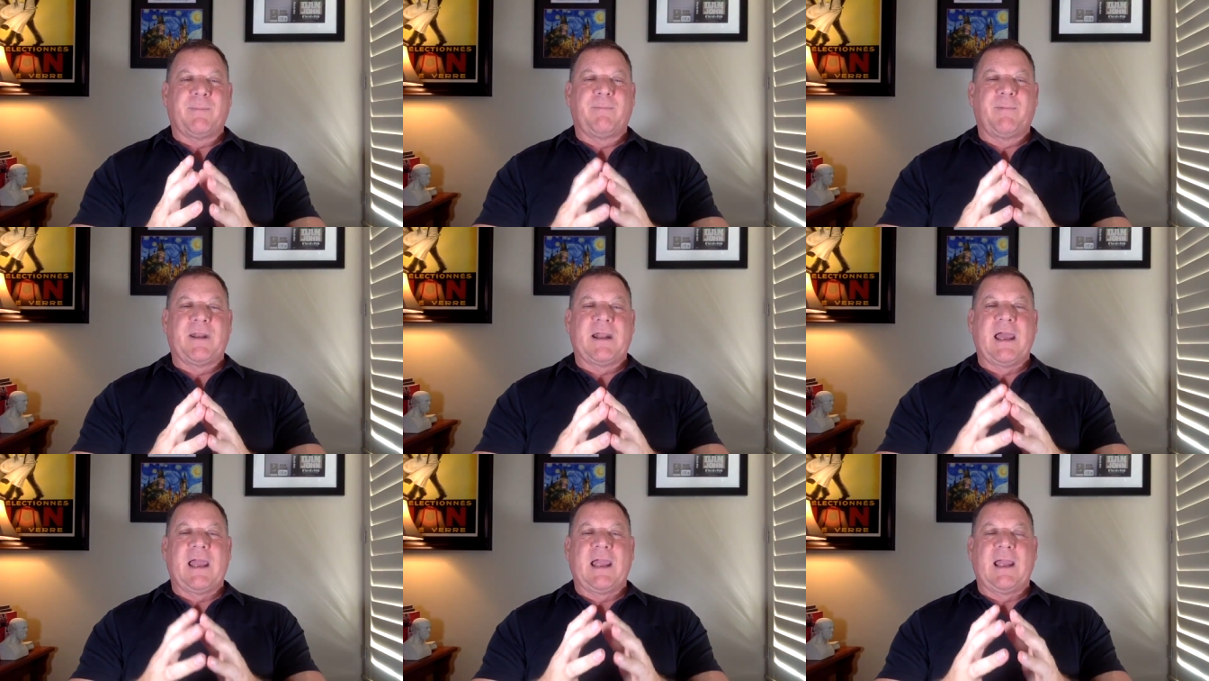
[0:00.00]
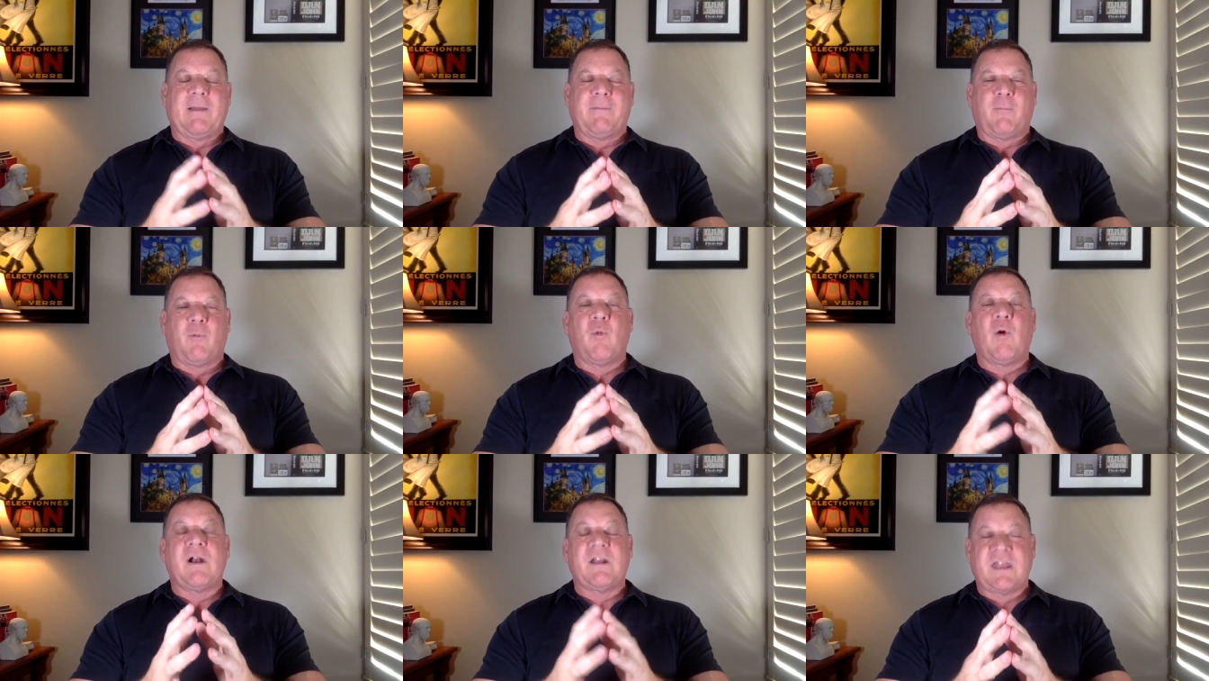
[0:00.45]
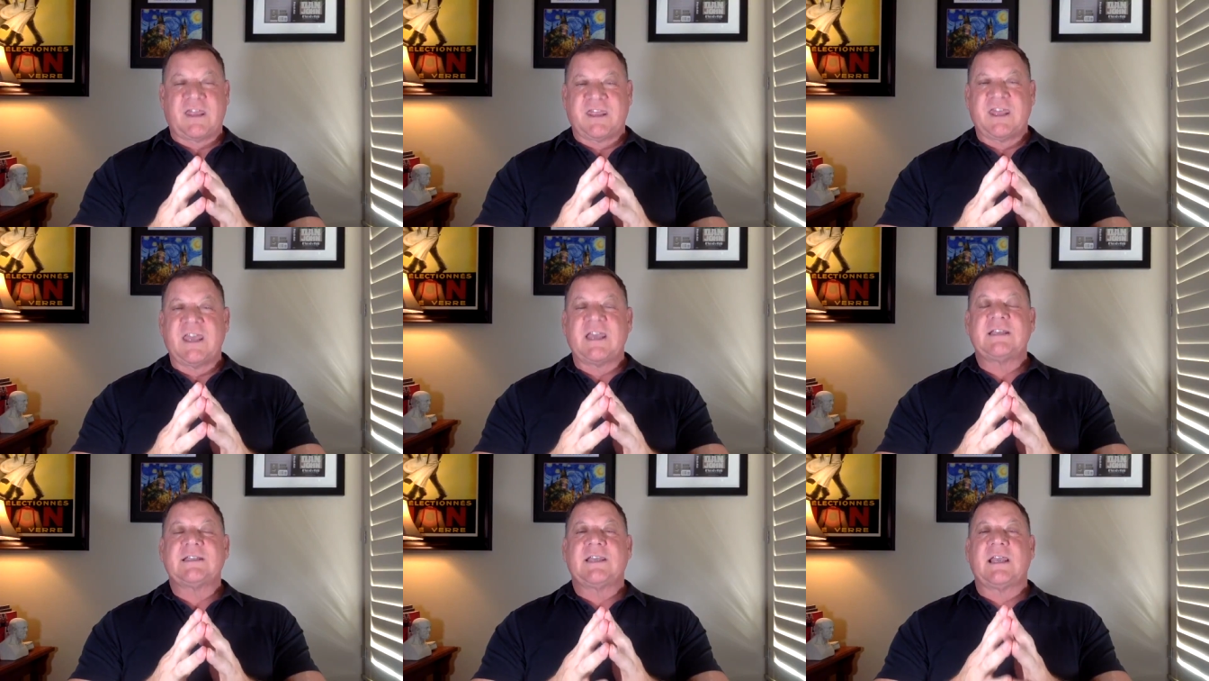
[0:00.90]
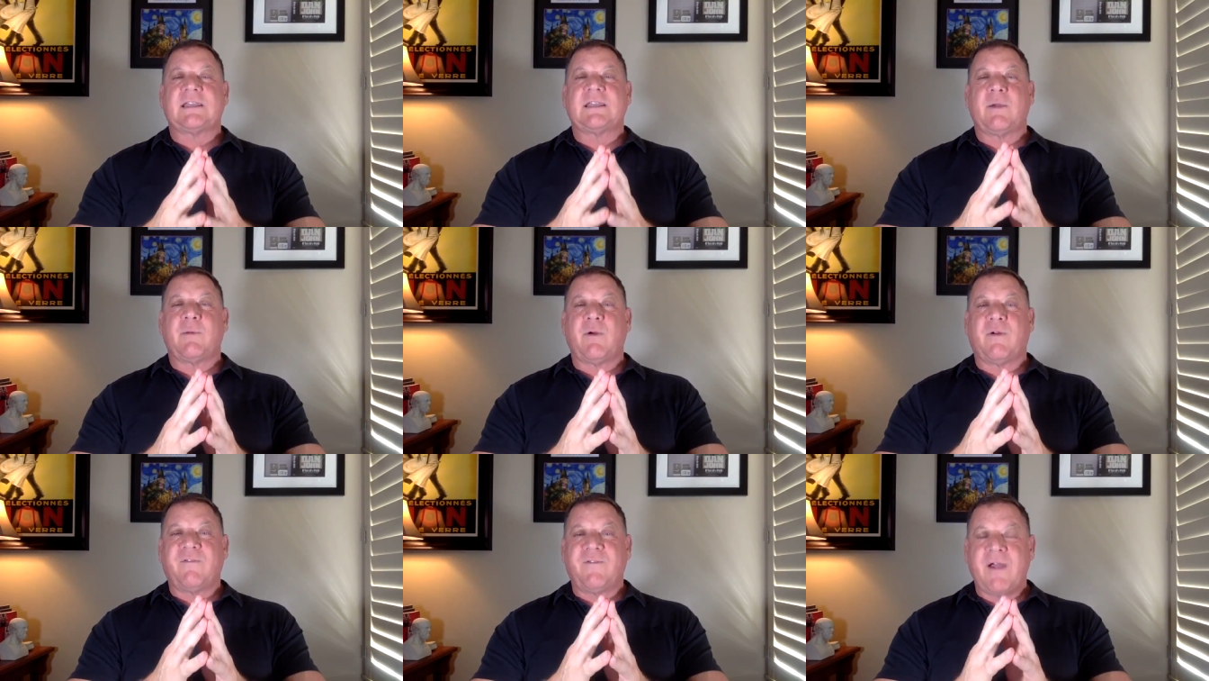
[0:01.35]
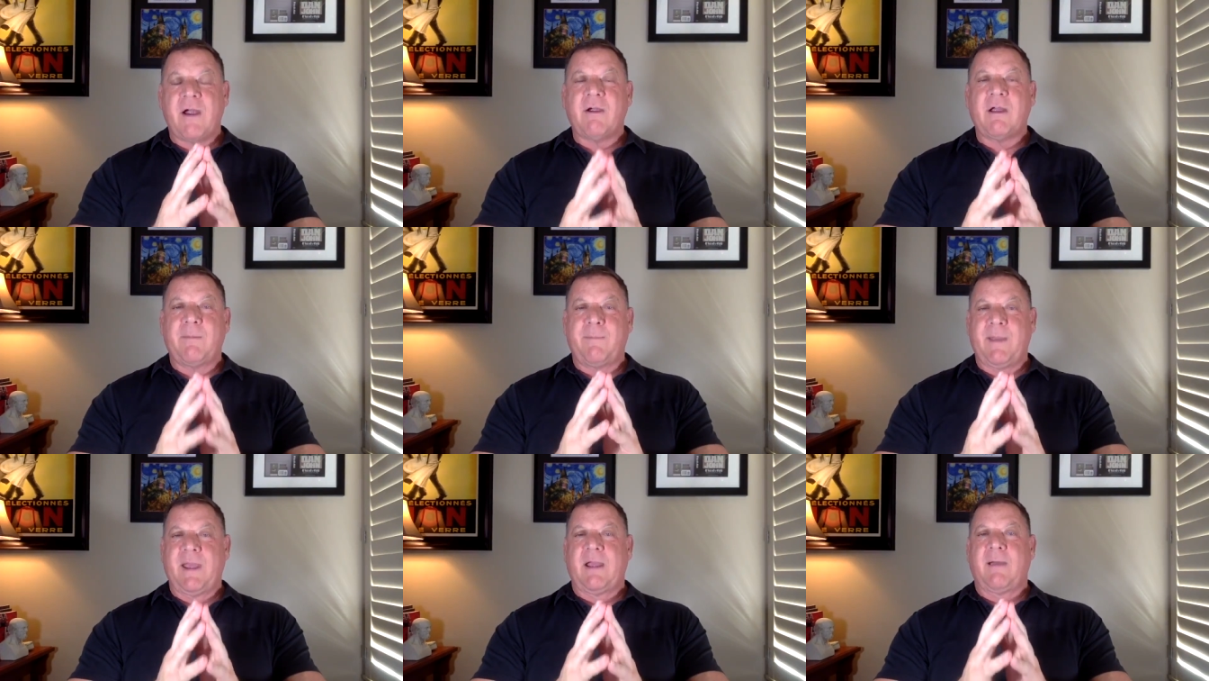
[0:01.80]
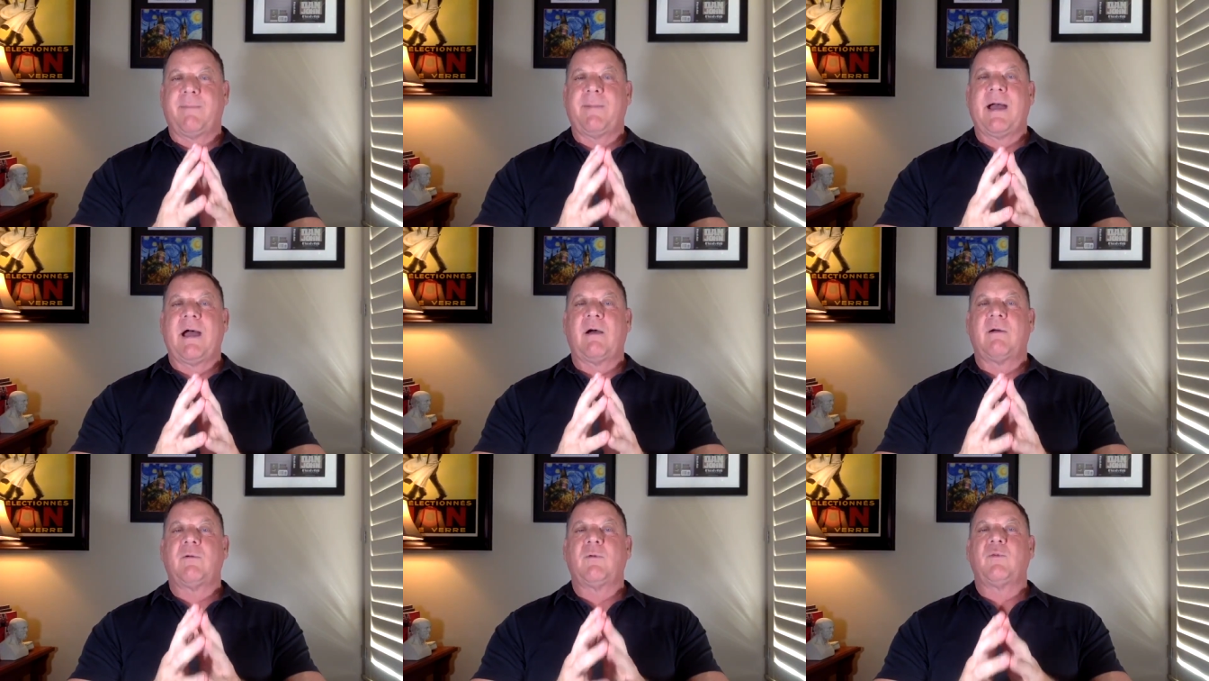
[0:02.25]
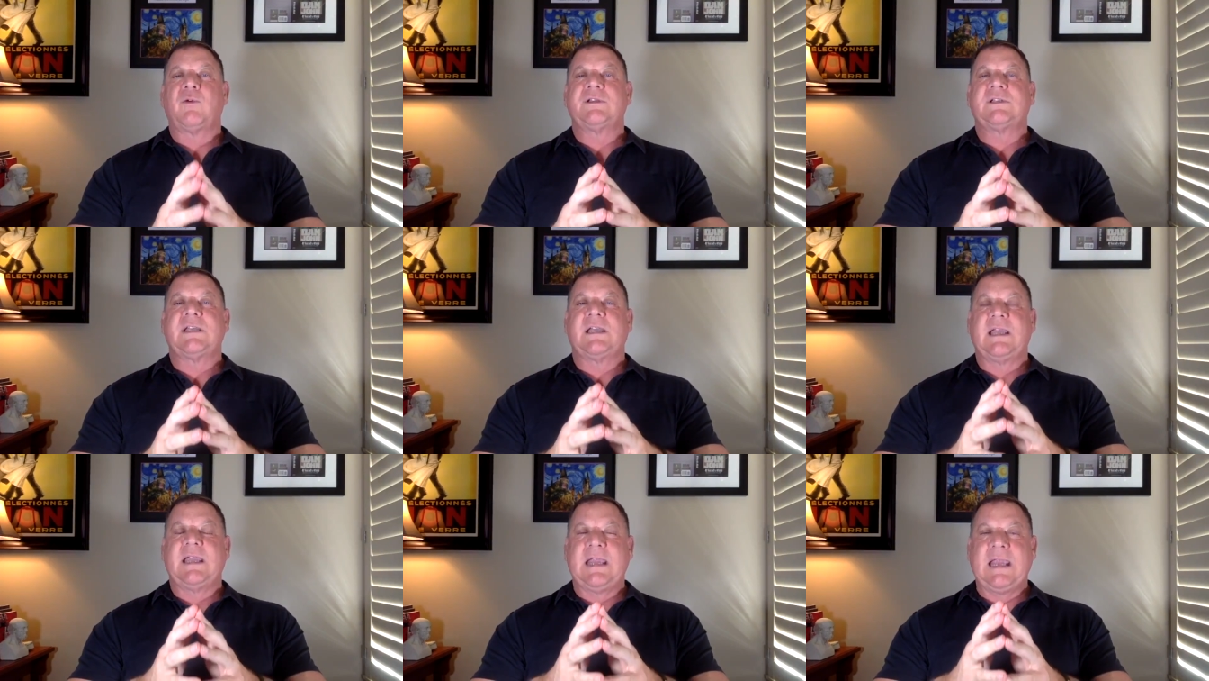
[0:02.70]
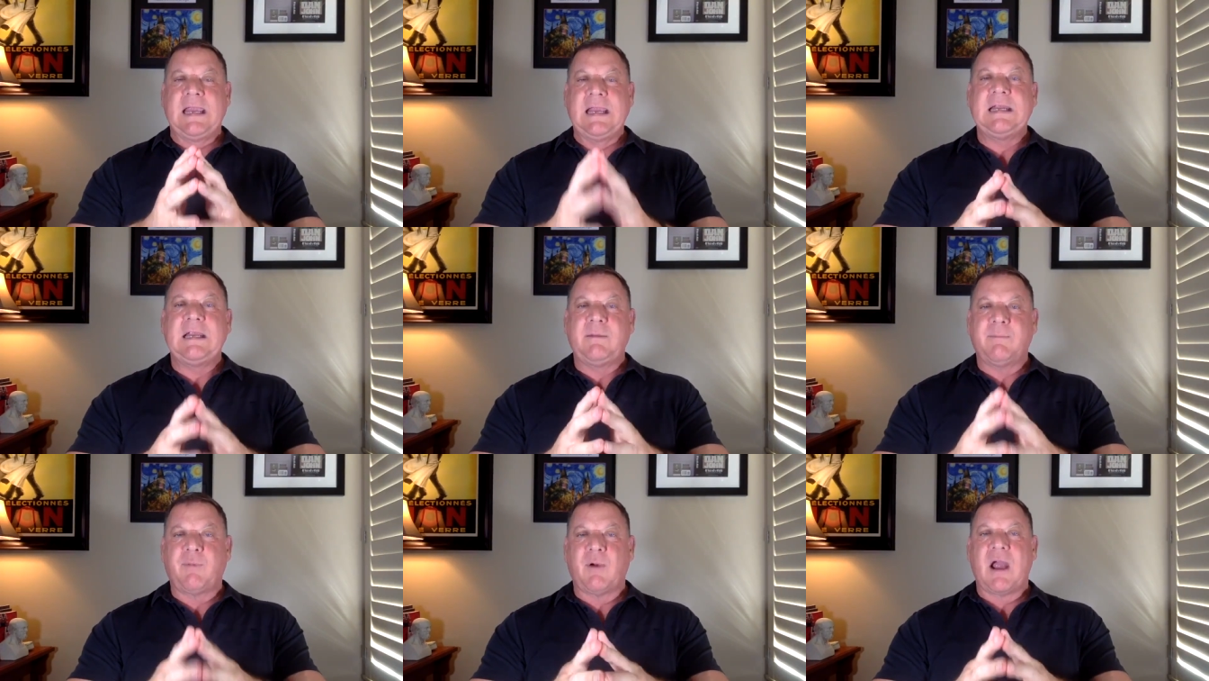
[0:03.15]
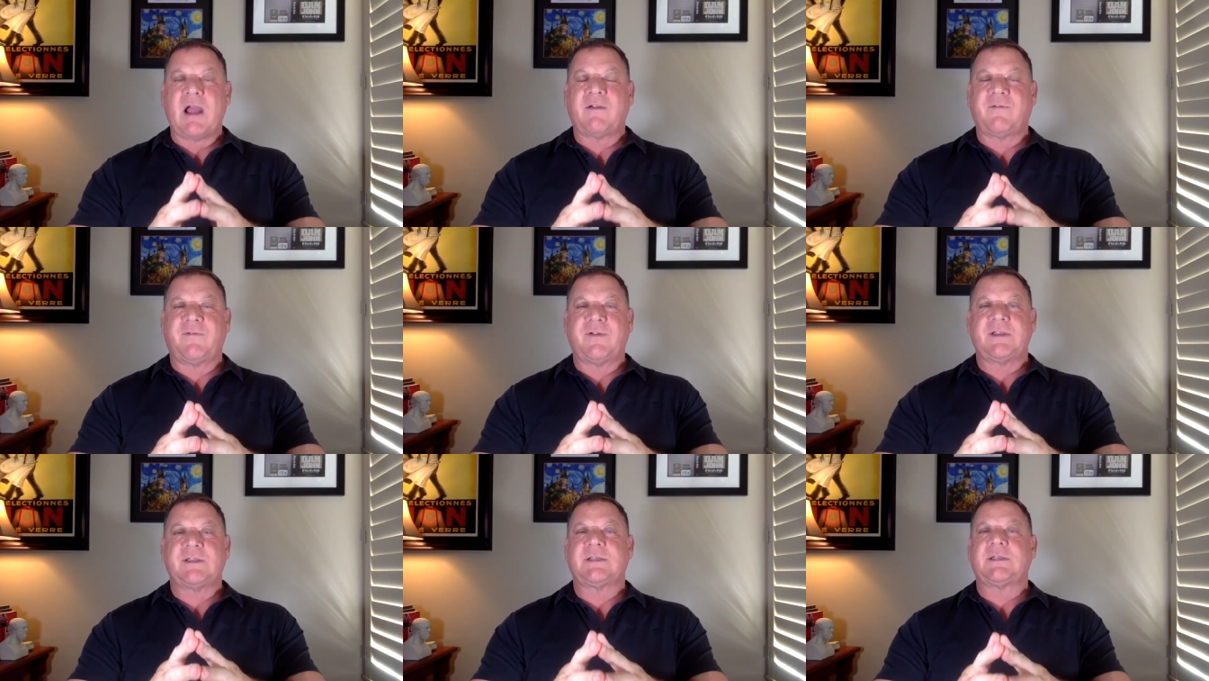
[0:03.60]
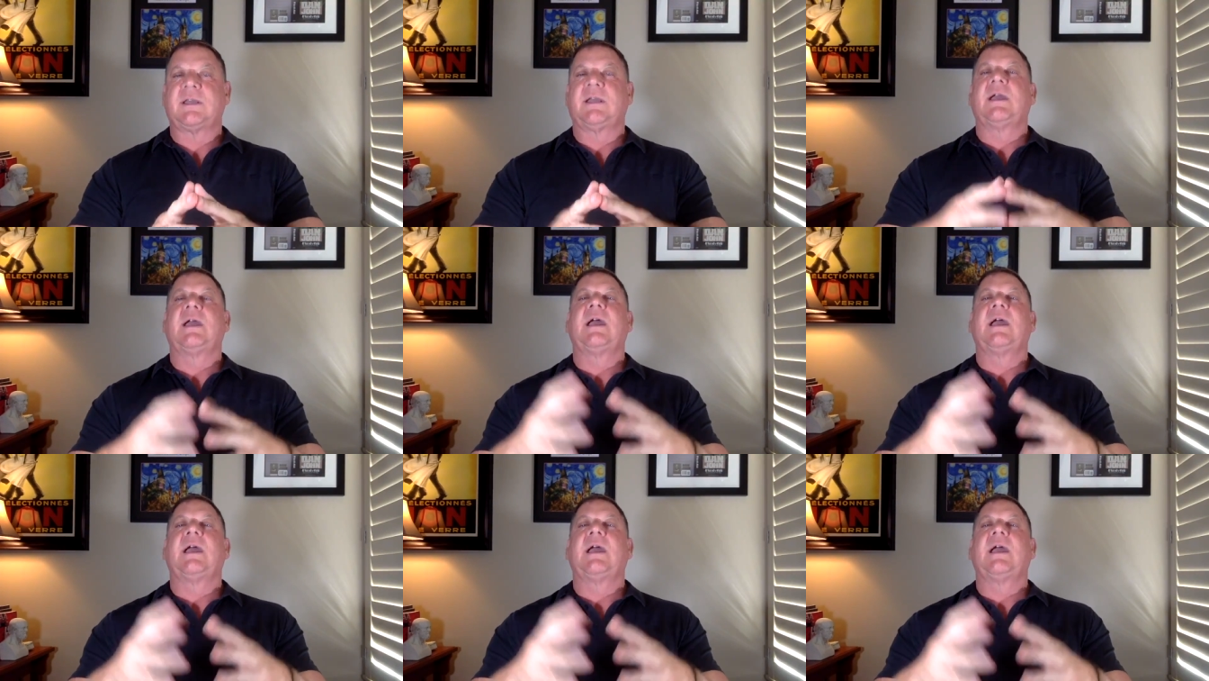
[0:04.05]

But I, one of the things that they were very big about was eating breakfast